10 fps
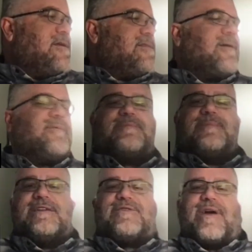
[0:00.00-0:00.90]
That was
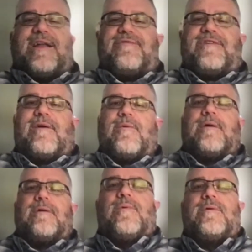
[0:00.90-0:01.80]
me trying to figure.
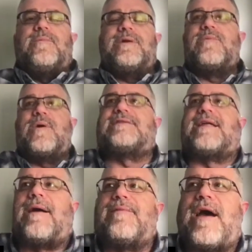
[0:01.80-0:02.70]
Well, when was
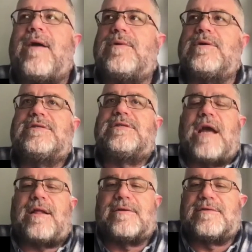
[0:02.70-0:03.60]
that? That was
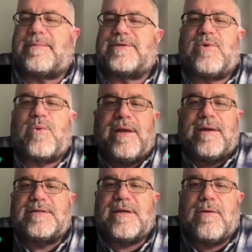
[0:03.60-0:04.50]
Jack. That was 20
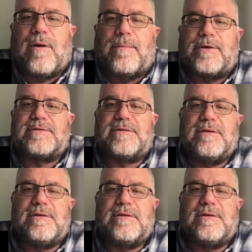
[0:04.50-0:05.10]
years ago, almost.